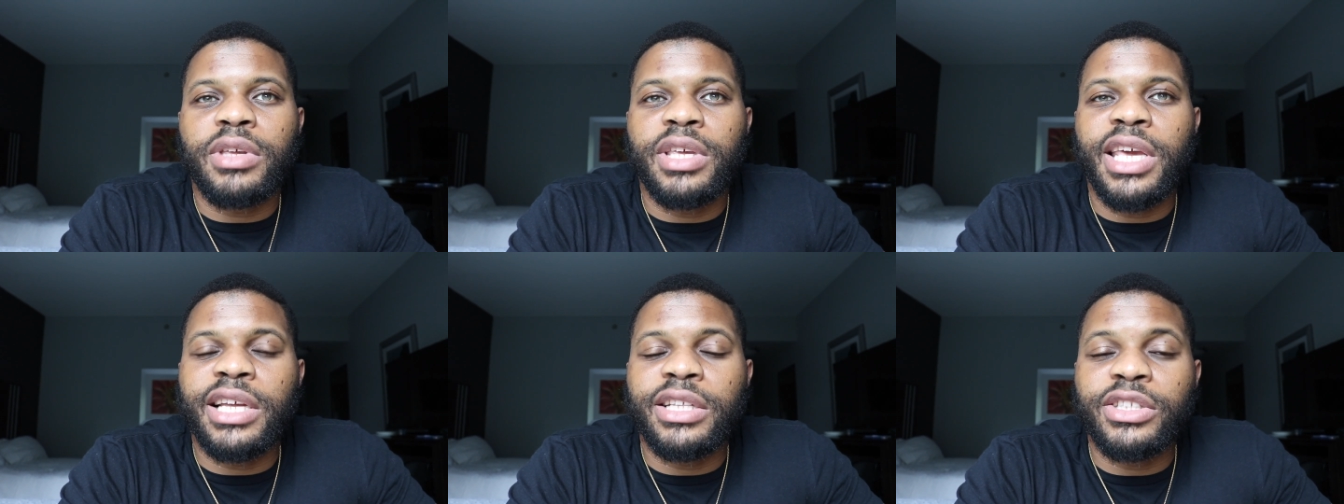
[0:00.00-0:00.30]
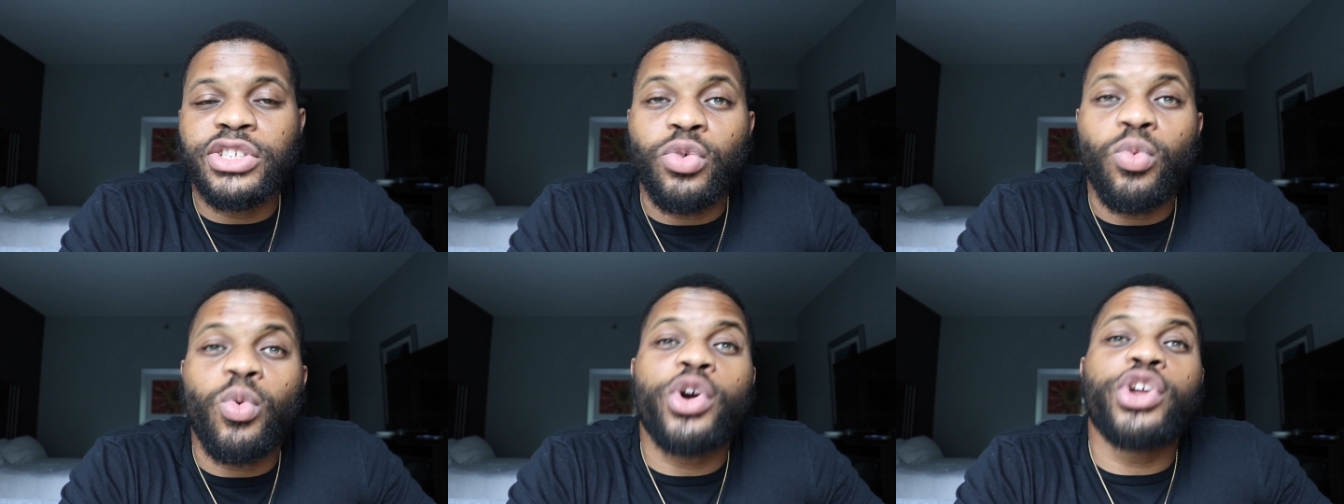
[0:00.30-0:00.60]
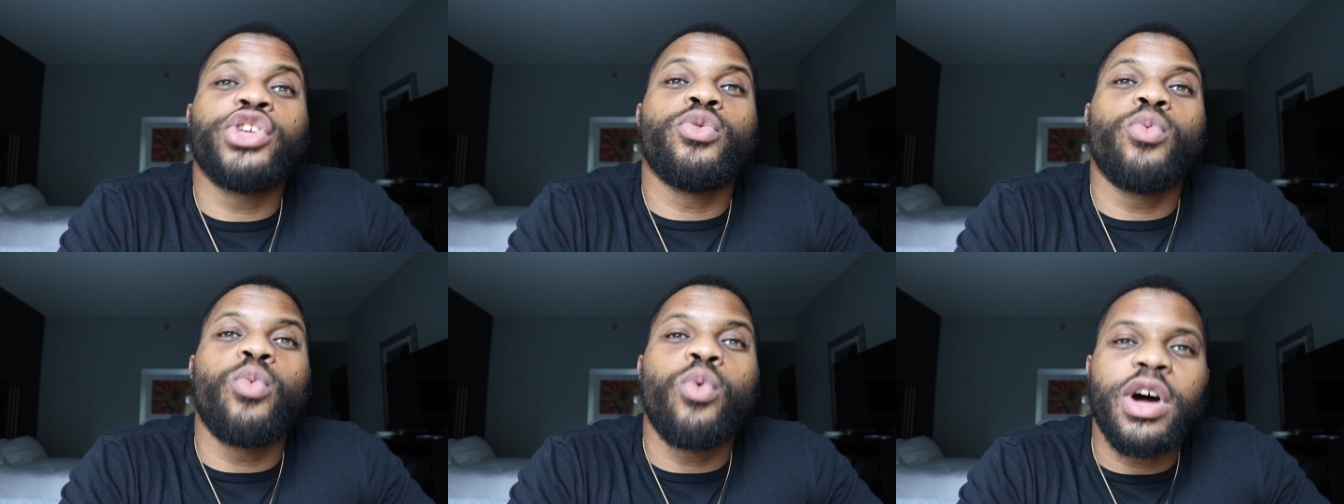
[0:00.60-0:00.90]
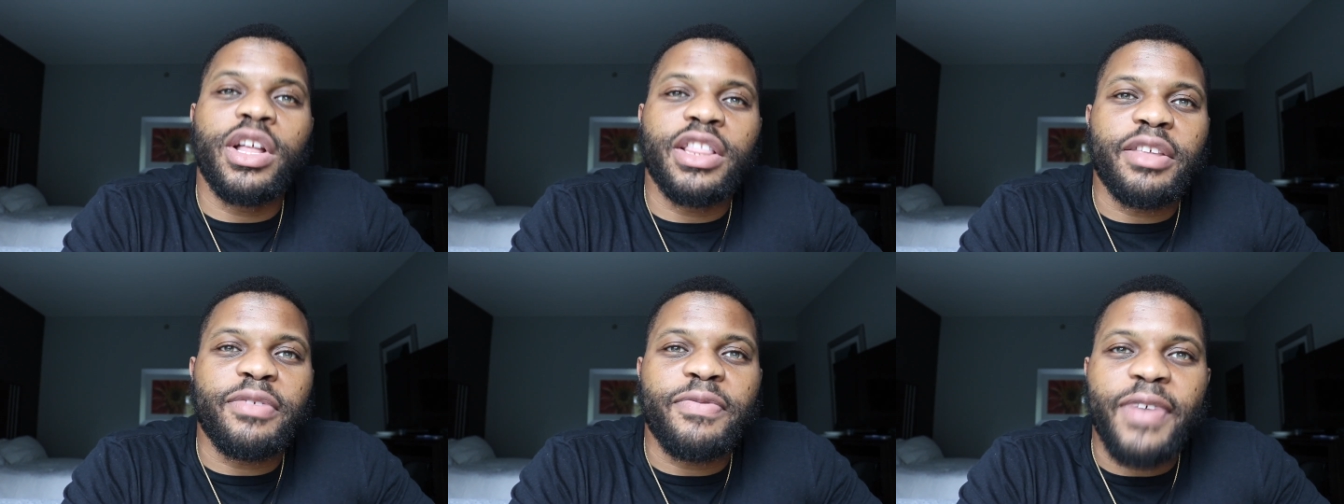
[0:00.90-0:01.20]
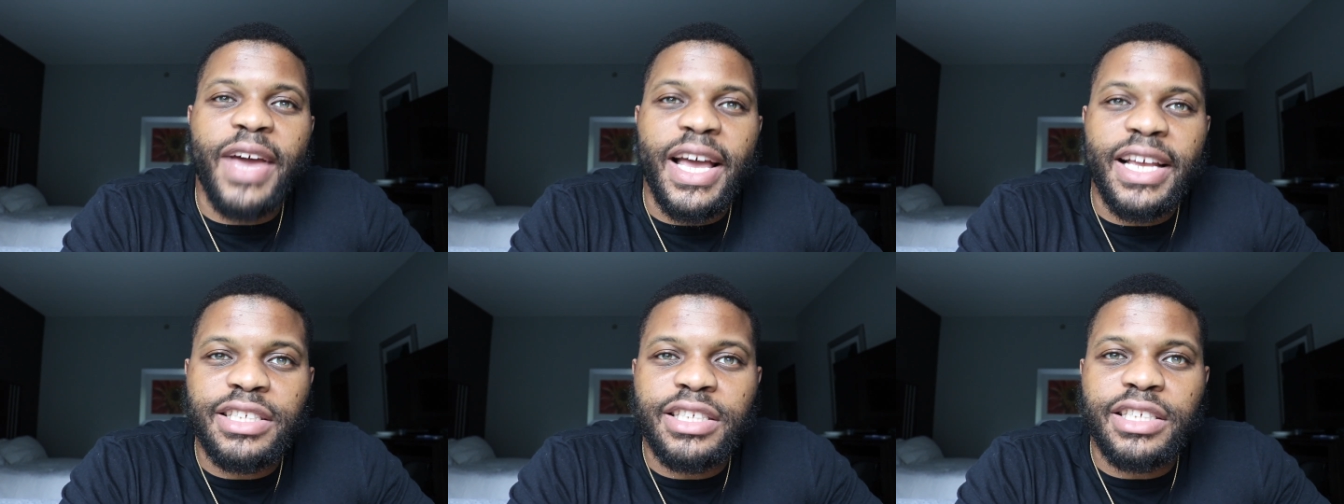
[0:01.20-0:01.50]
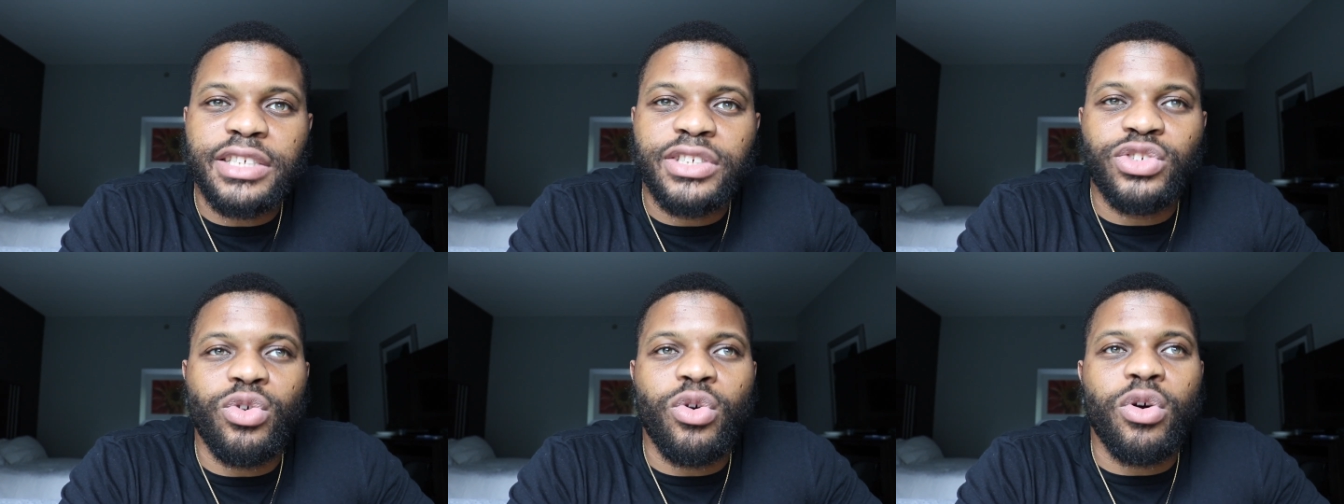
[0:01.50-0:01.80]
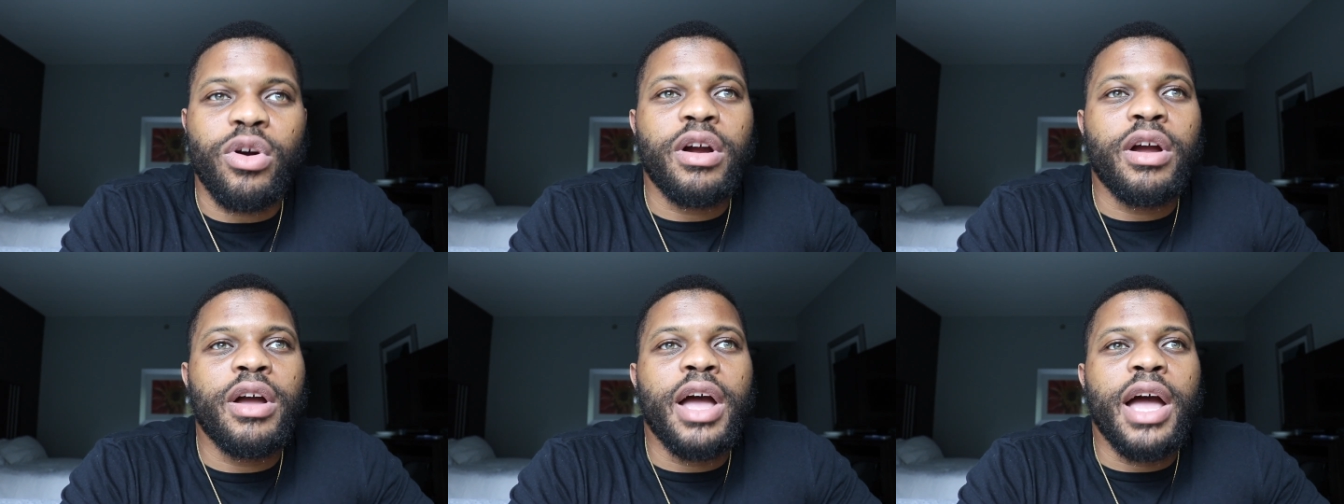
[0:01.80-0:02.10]
getting to where you want the fastest
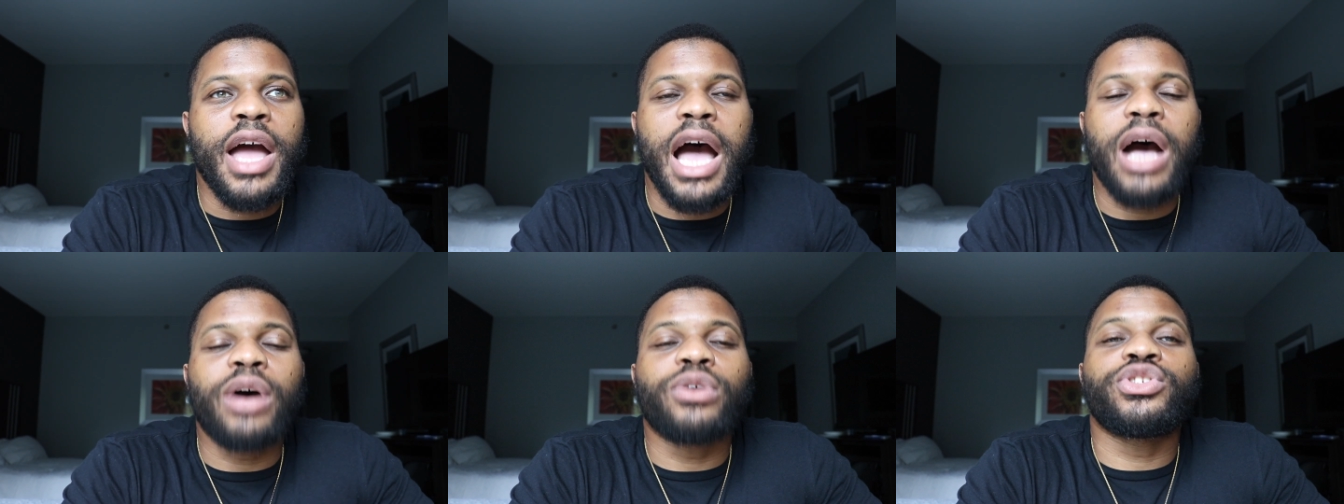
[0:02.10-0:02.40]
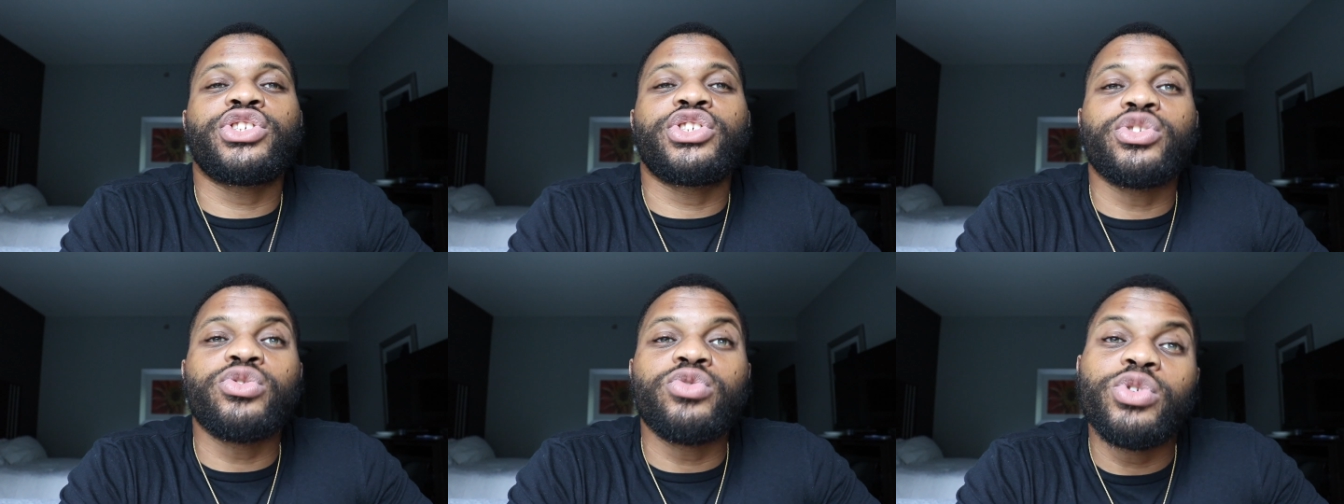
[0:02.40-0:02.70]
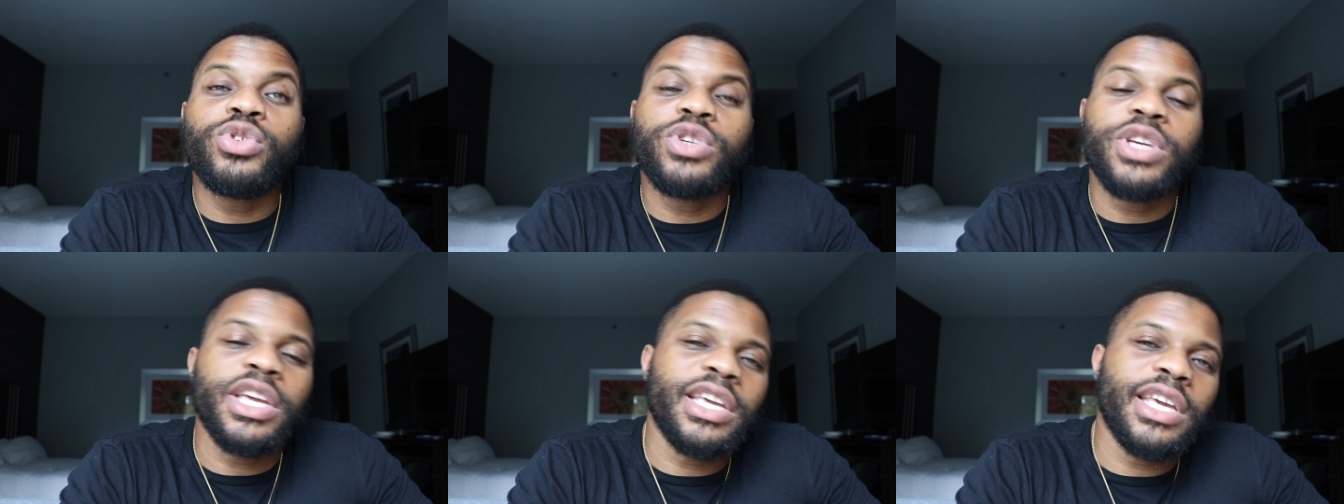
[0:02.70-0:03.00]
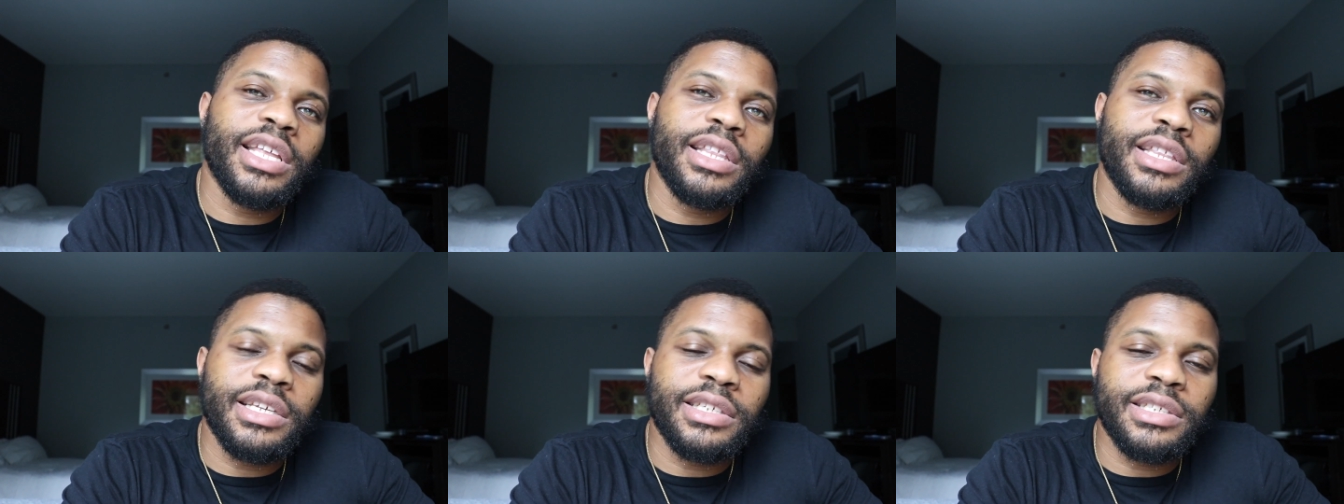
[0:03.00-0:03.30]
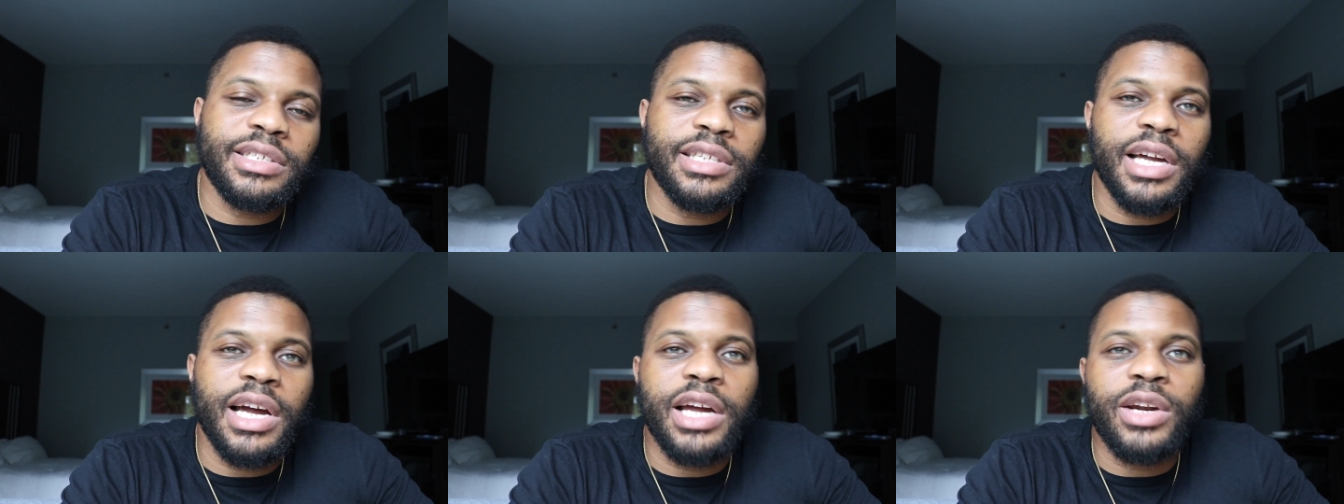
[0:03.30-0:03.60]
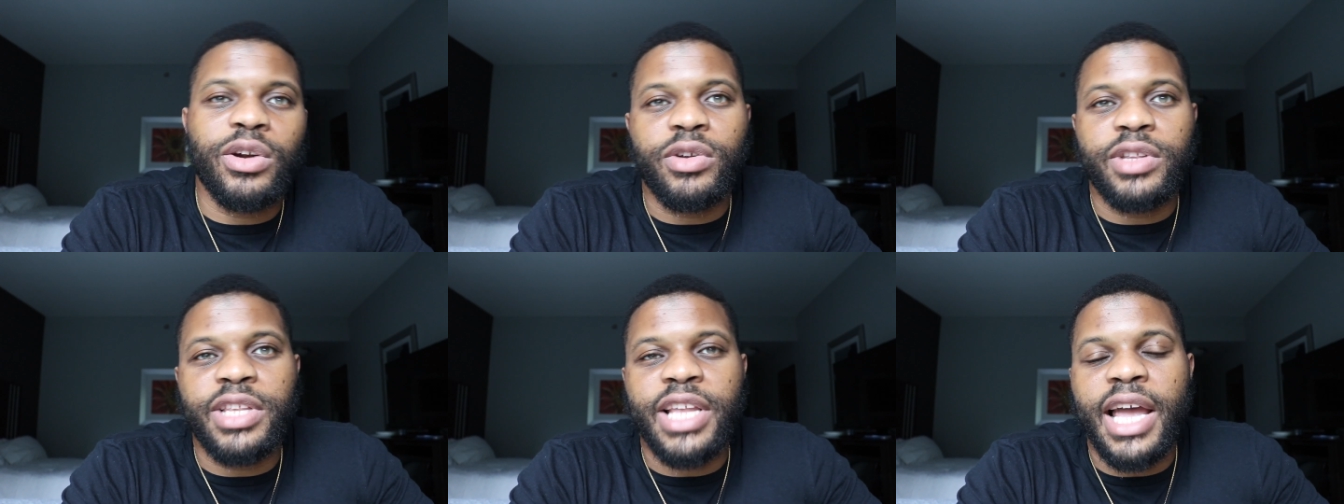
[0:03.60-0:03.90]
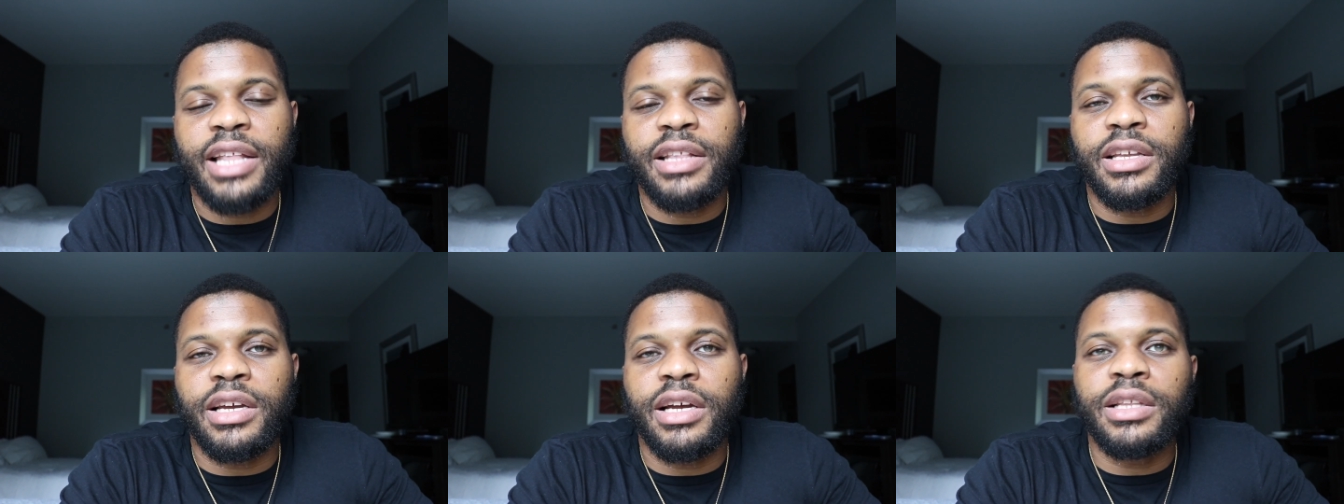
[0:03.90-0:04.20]
or how soon you can get this done or
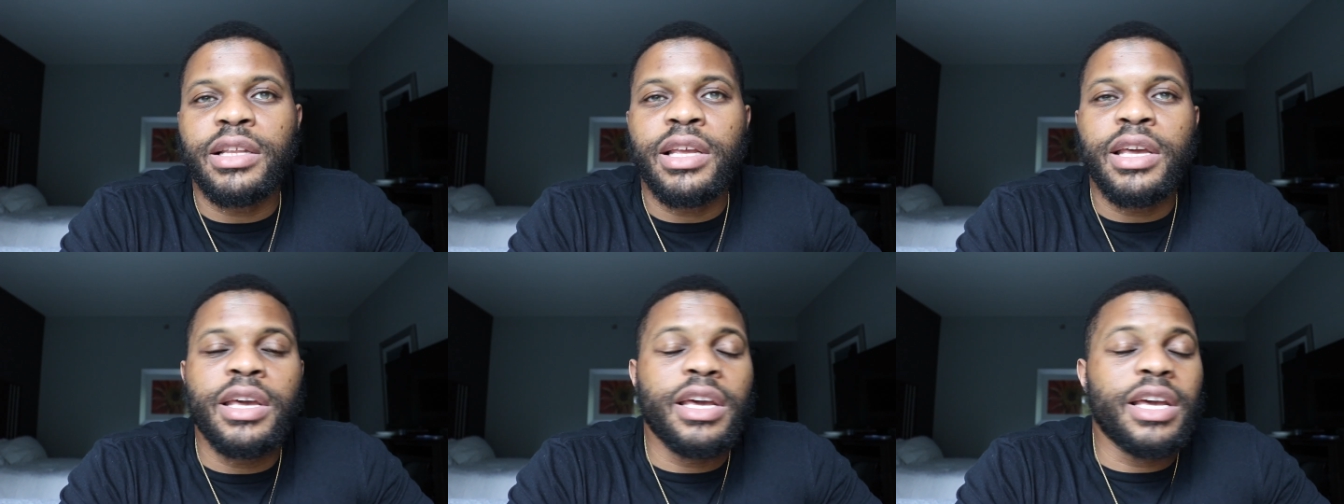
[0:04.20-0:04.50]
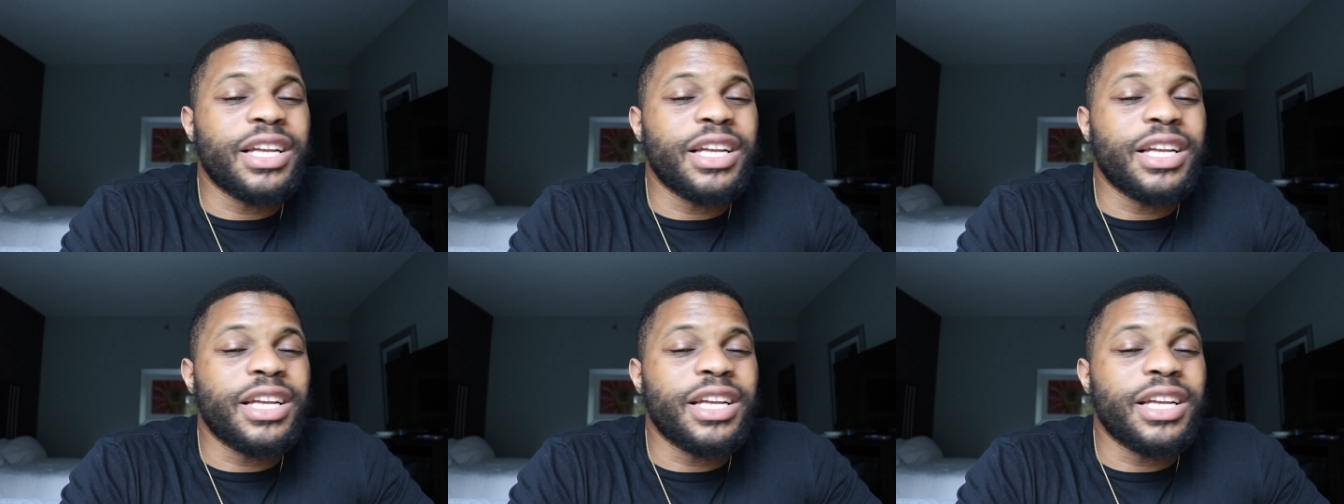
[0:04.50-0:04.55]
that done.